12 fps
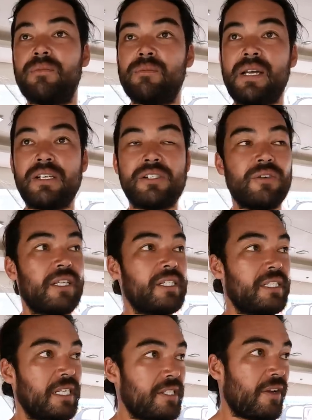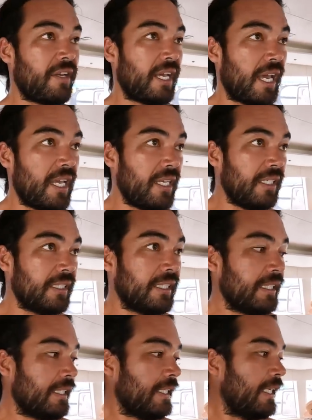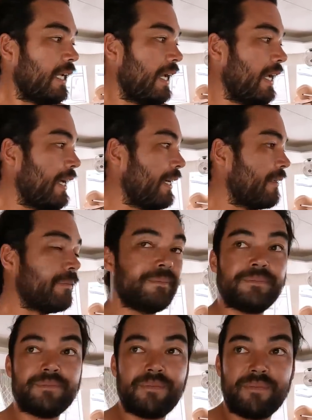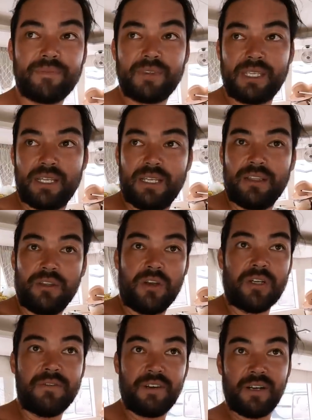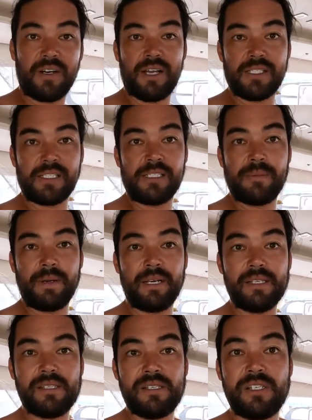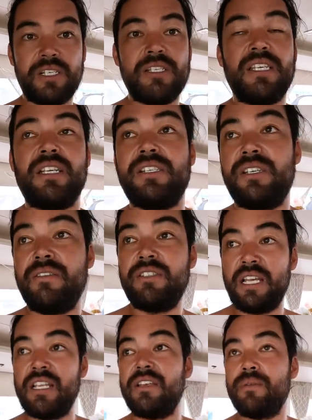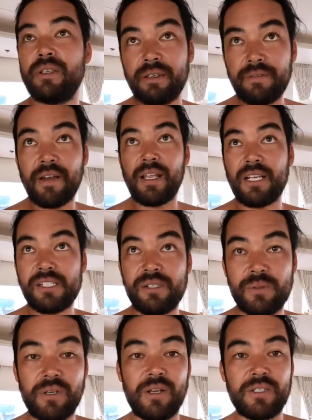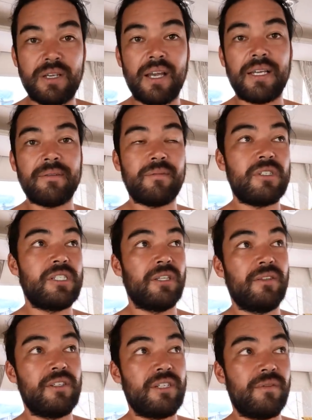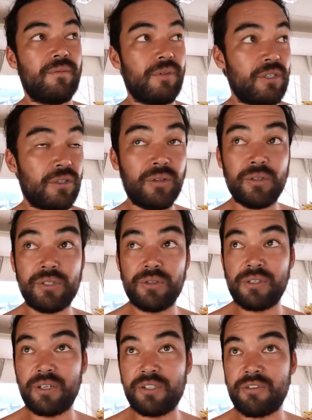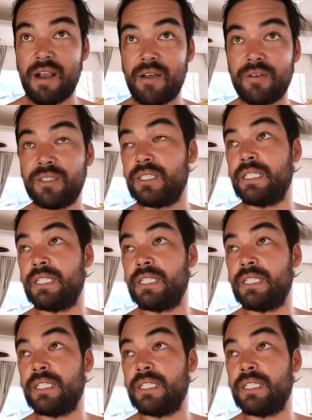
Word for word: We'll make sure that she's okay. Um, not a very nice experience. She said she genuinely felt like she was going to die. She, she, she thought she was going to drown.